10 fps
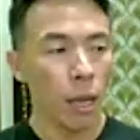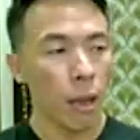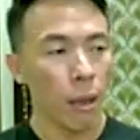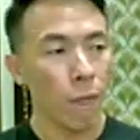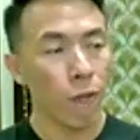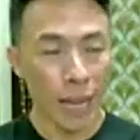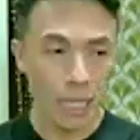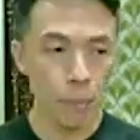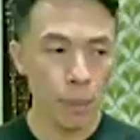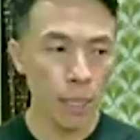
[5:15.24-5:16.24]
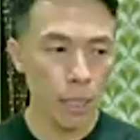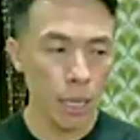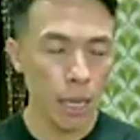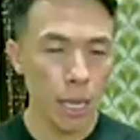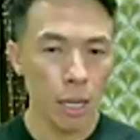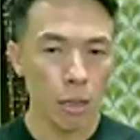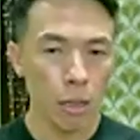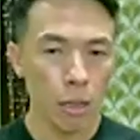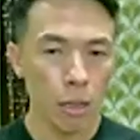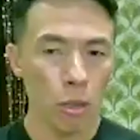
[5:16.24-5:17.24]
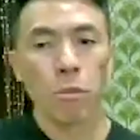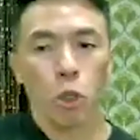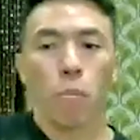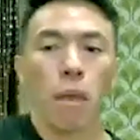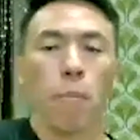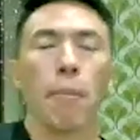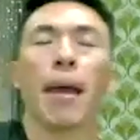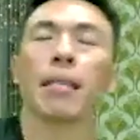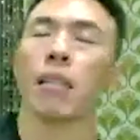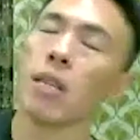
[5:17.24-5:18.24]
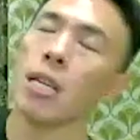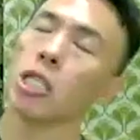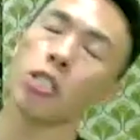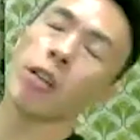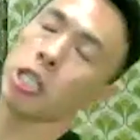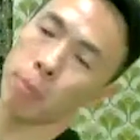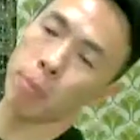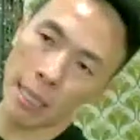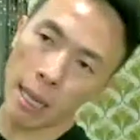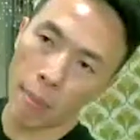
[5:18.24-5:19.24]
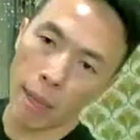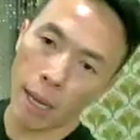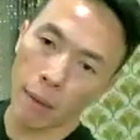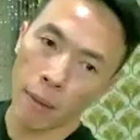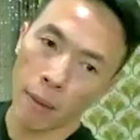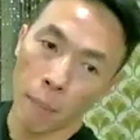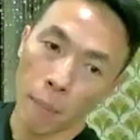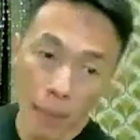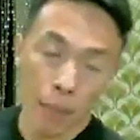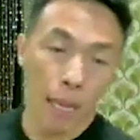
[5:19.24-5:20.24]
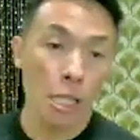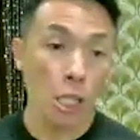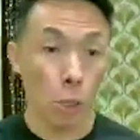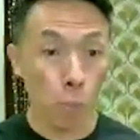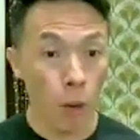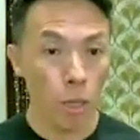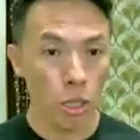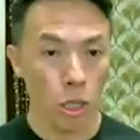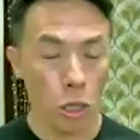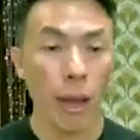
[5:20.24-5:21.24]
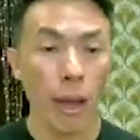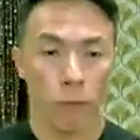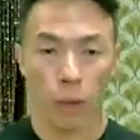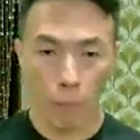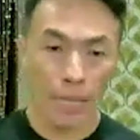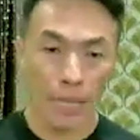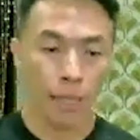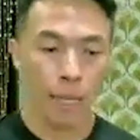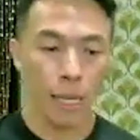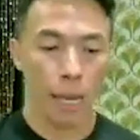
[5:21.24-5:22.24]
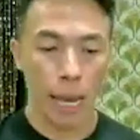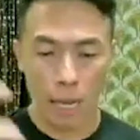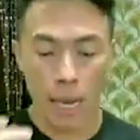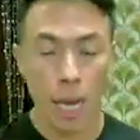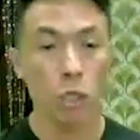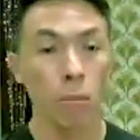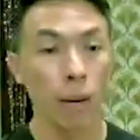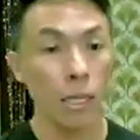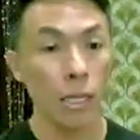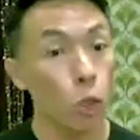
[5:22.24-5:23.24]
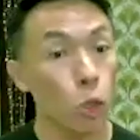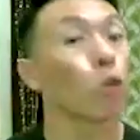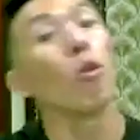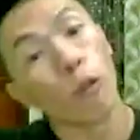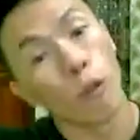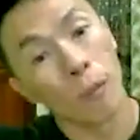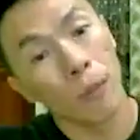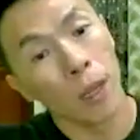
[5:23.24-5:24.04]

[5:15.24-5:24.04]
in flexibility, your arms could be passively stretched by something. But in sport, you have to basically engage your muscles to move